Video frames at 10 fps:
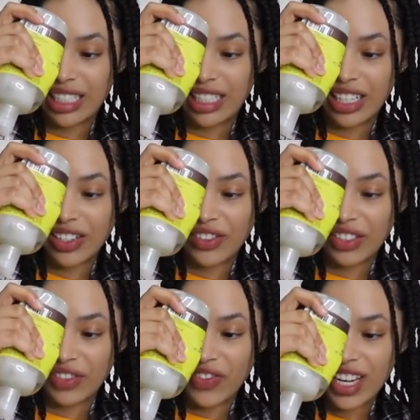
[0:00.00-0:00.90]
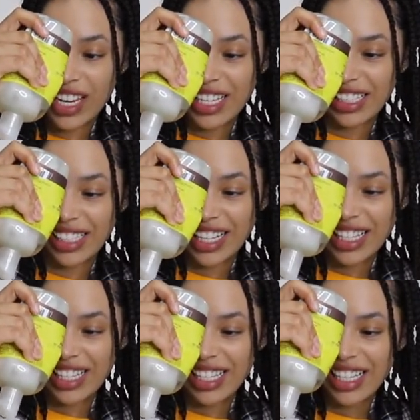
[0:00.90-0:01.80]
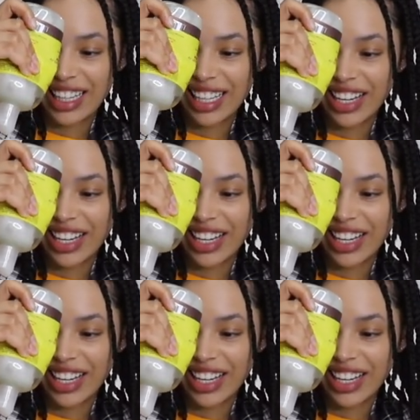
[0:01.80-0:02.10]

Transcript: Enough to make it sudsy in